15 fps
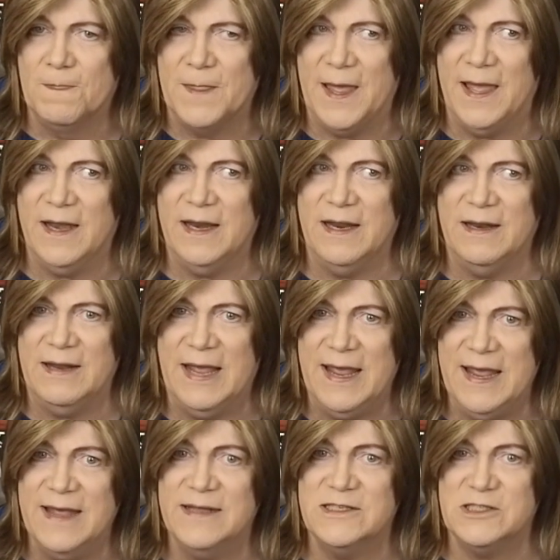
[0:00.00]
that
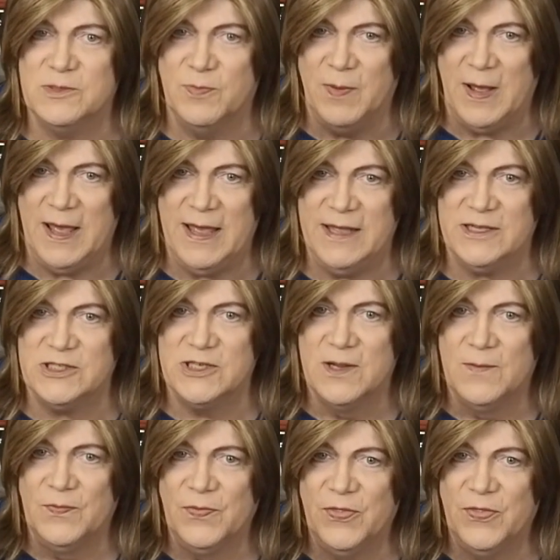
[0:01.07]
enhanced bias